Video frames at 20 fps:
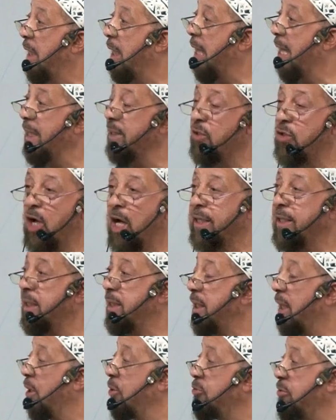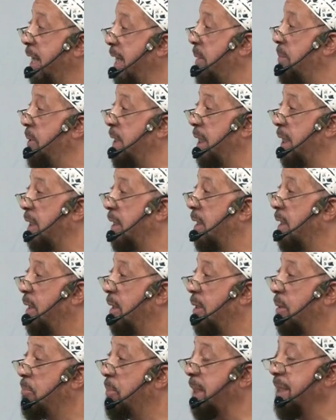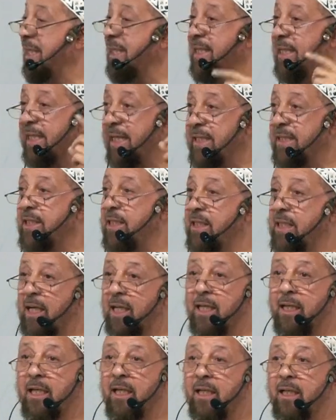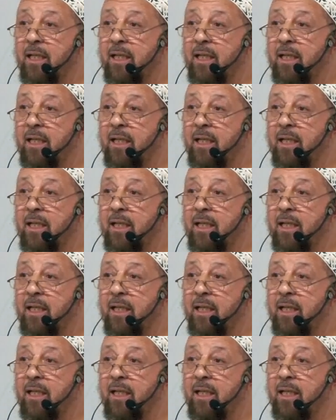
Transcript: are not in Arabia, but in India,